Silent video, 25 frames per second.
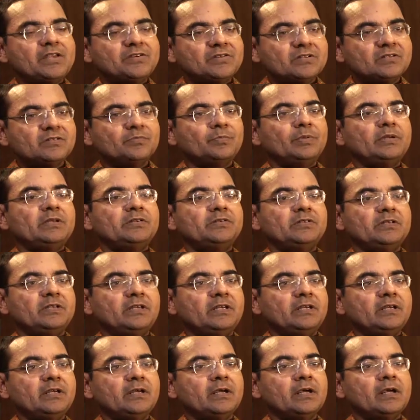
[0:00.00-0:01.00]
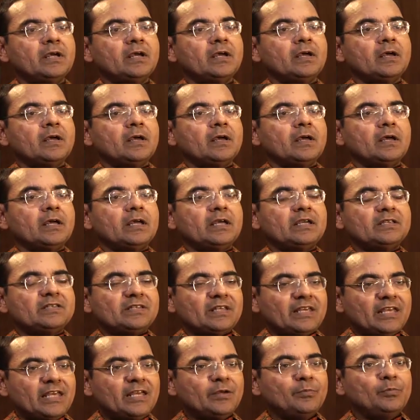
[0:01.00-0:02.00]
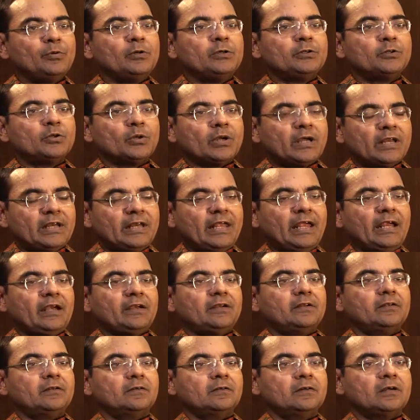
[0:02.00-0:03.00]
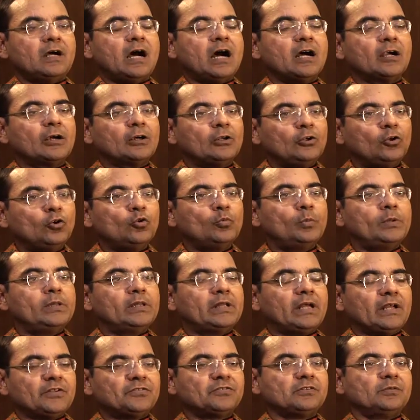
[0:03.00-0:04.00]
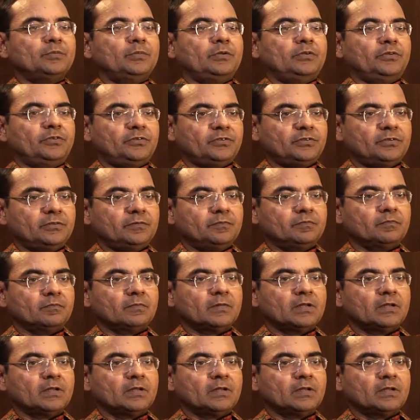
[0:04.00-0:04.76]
HSBC is able to connect our global customers